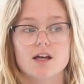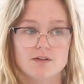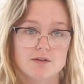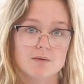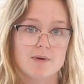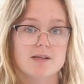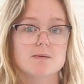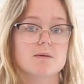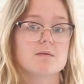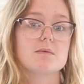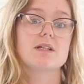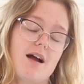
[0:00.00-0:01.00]
if you mess
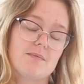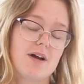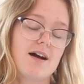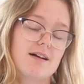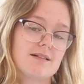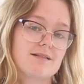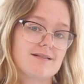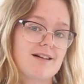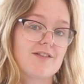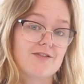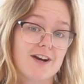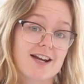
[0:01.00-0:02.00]
with me, I'm not
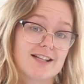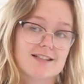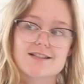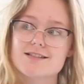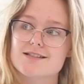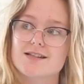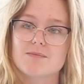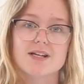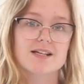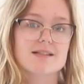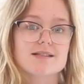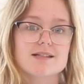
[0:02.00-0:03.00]
afraid to
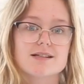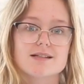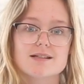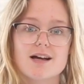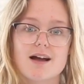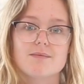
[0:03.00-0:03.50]
make a scene.